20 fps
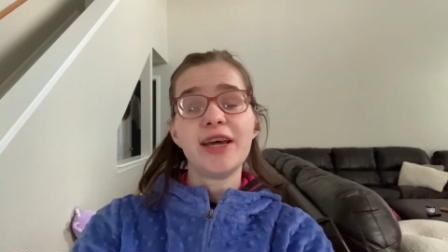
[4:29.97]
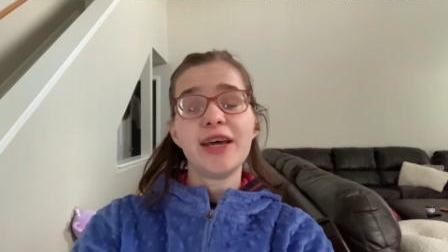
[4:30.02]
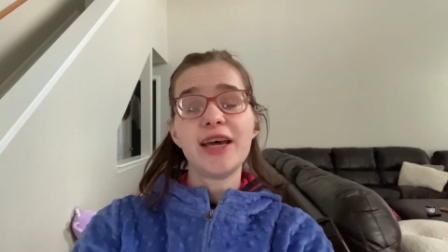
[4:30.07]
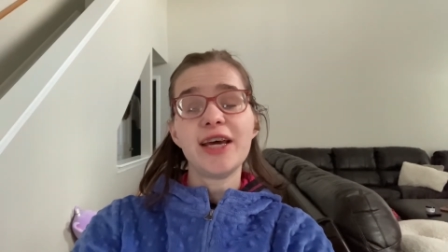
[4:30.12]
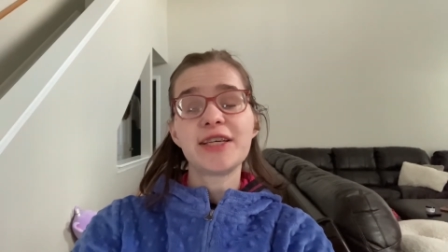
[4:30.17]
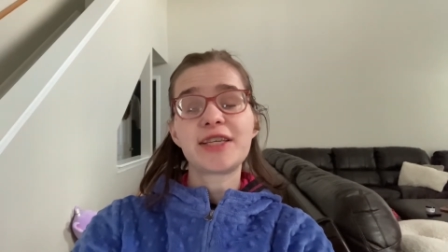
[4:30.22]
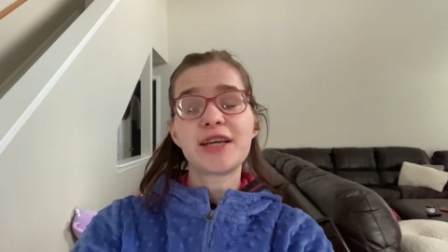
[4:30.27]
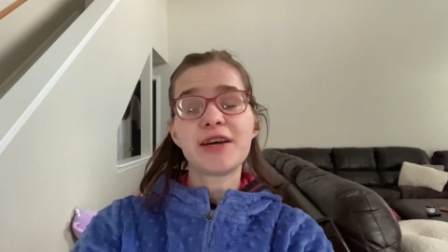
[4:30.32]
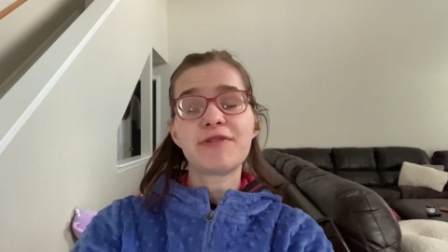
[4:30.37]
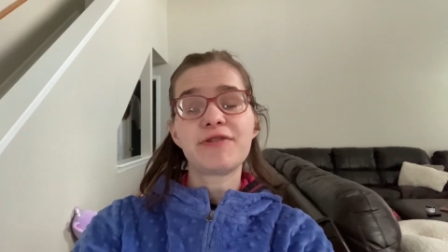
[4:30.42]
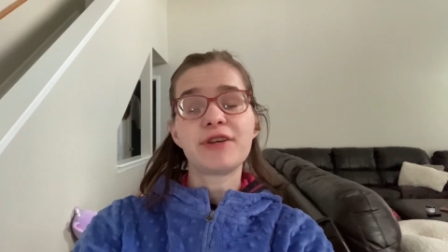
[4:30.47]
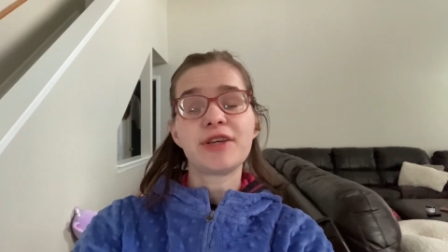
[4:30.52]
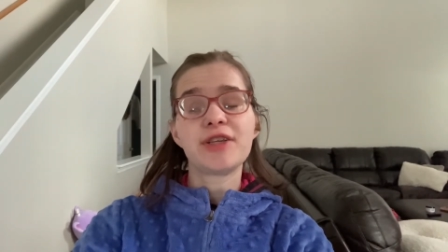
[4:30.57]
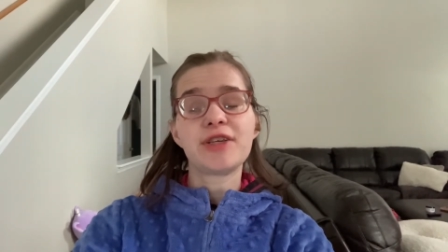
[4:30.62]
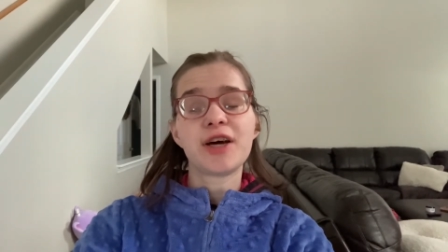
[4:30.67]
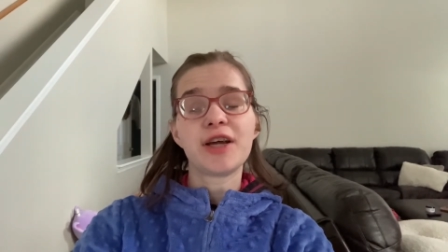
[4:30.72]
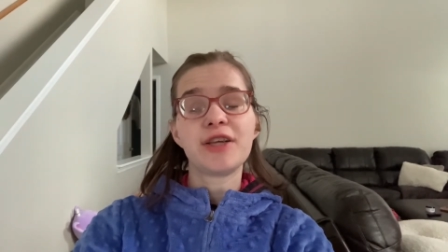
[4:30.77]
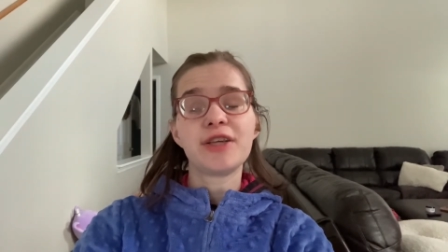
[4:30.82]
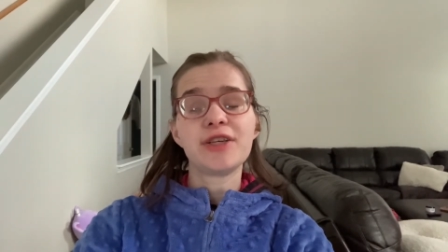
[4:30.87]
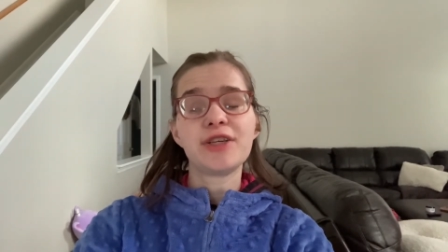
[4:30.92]
It's definitely
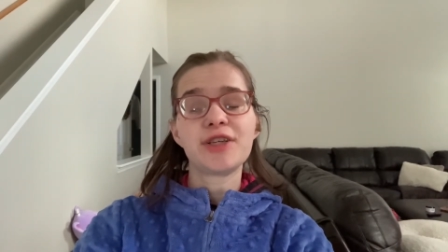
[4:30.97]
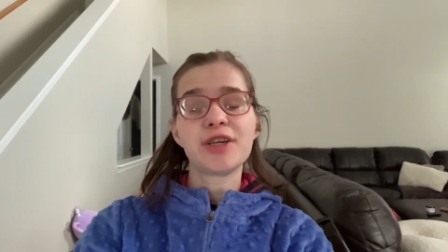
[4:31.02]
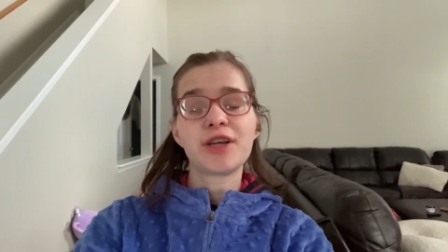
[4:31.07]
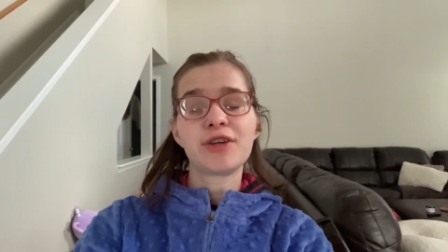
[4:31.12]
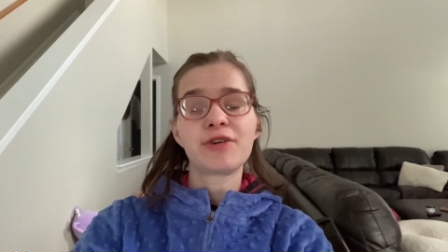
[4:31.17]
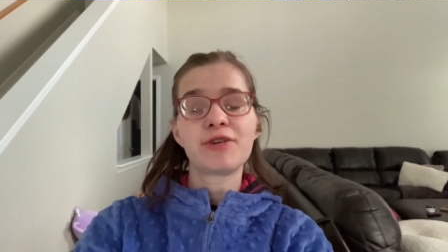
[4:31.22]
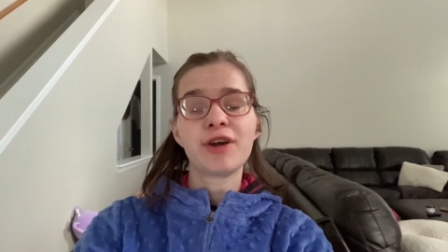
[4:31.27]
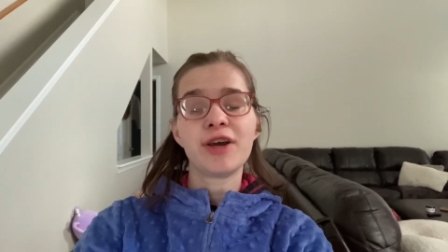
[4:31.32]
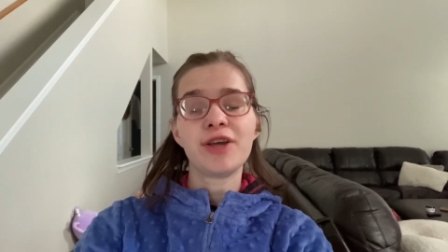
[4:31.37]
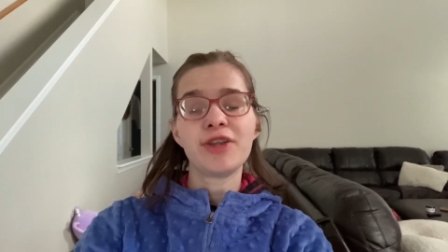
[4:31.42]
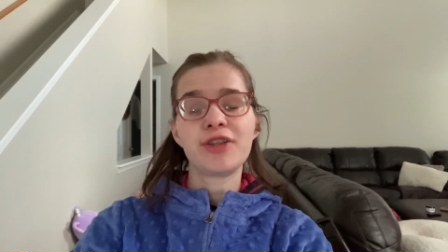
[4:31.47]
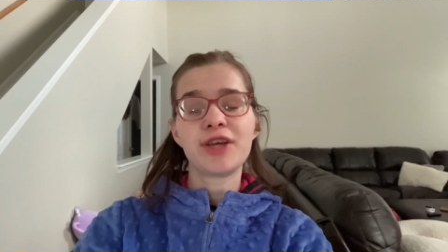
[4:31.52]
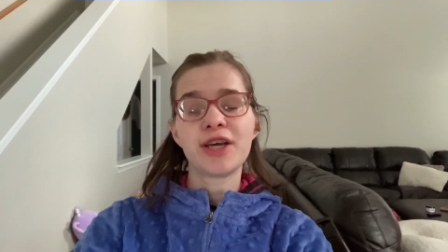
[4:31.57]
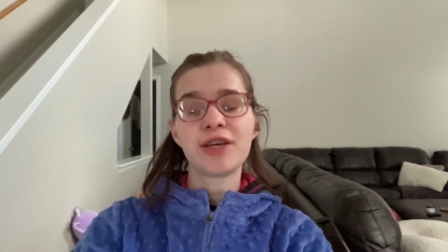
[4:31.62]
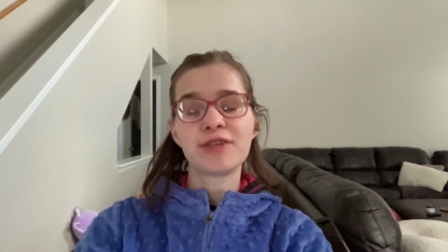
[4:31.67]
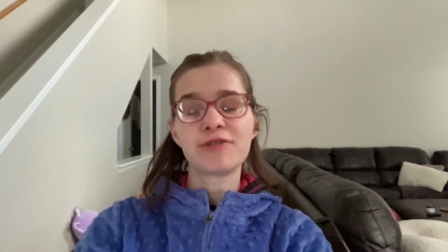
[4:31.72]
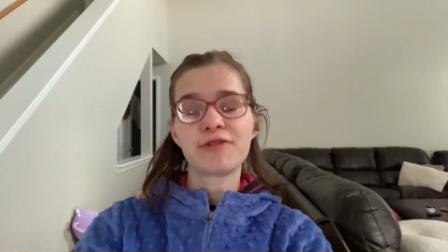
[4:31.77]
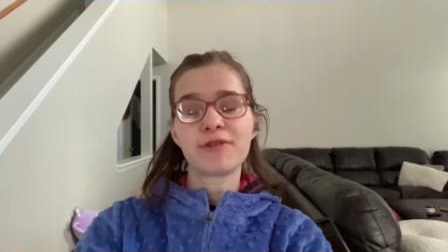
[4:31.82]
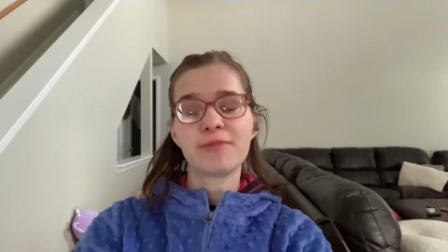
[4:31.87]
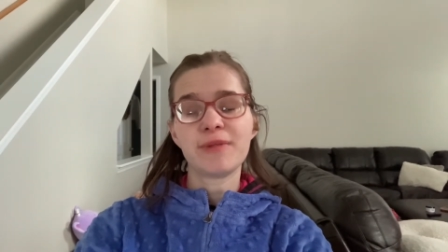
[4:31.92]
done great
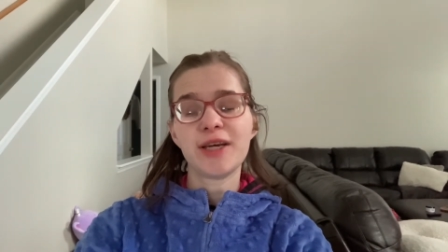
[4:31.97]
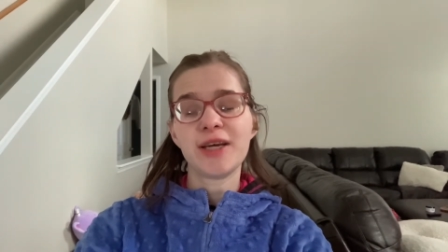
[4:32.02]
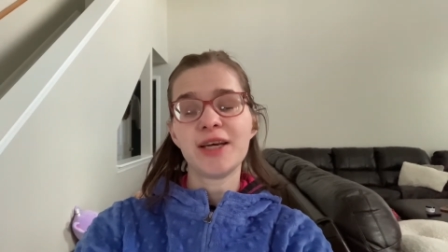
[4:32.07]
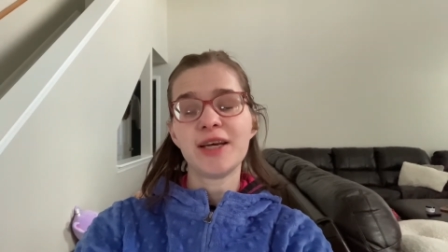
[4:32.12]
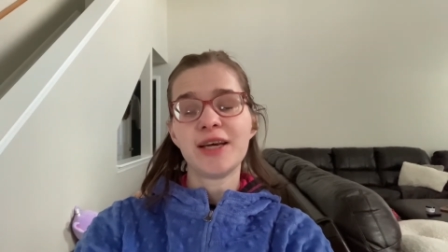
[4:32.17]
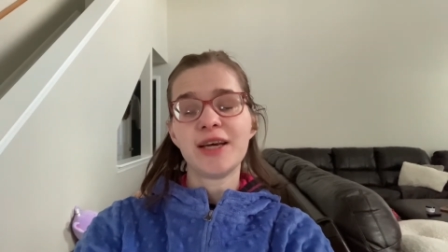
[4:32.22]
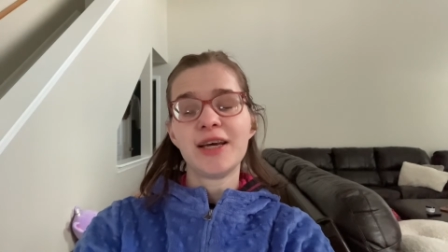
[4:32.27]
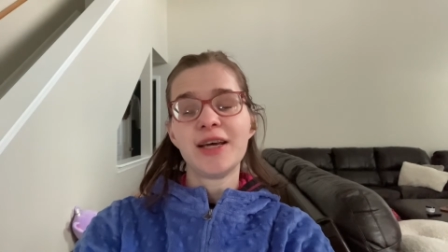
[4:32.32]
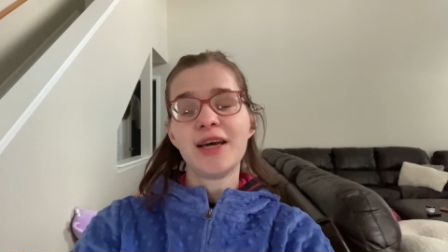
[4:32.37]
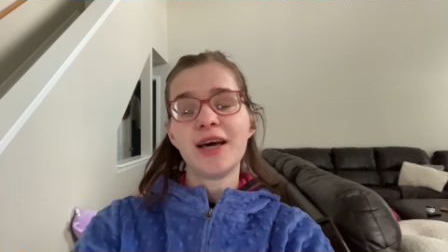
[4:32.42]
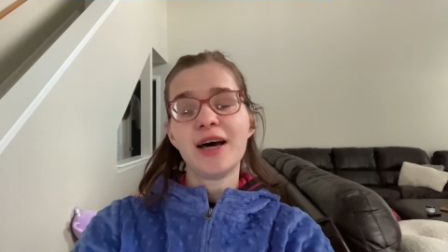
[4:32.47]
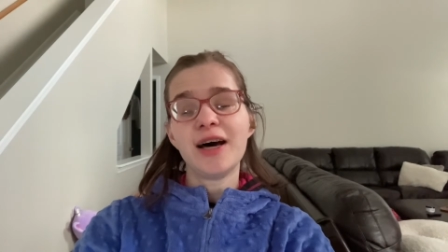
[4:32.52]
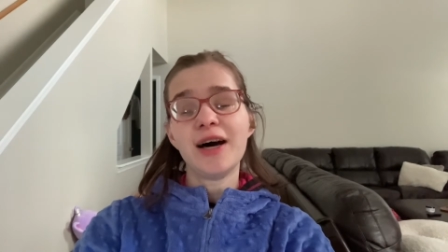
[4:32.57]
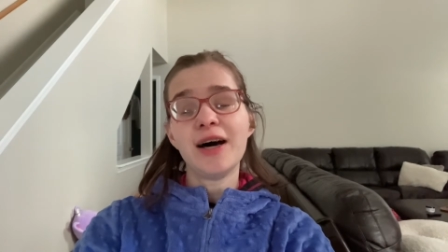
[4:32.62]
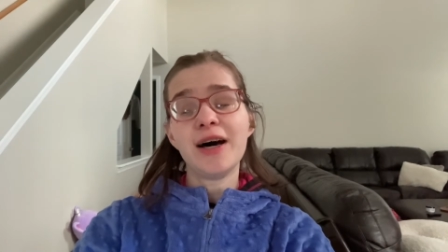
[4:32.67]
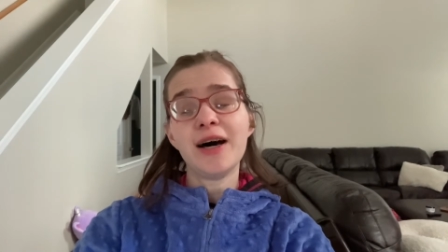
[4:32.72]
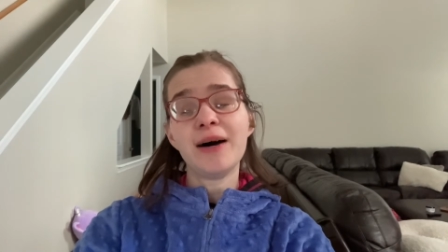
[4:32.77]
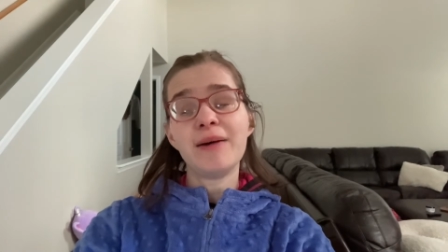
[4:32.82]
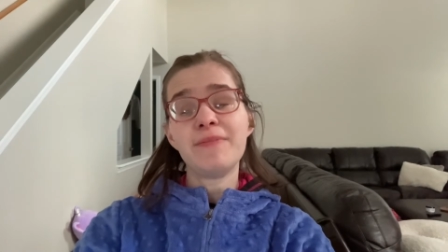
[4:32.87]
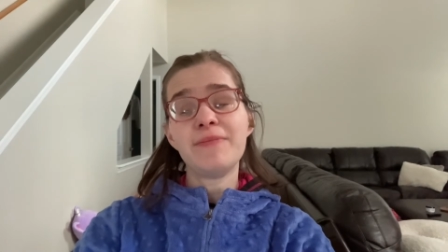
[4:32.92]
things for me.
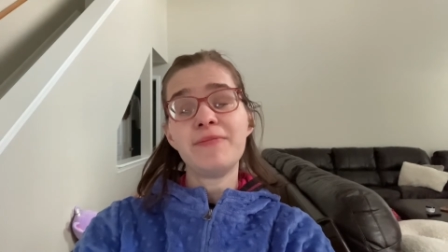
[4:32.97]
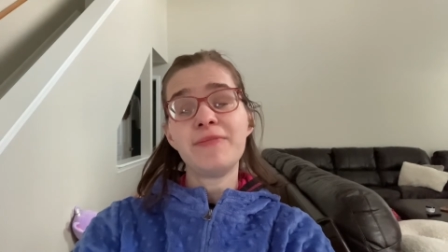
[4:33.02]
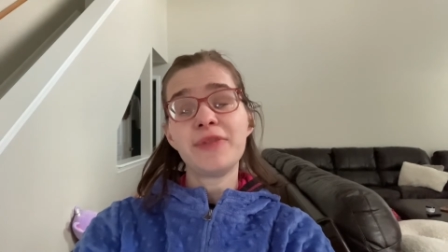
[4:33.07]
You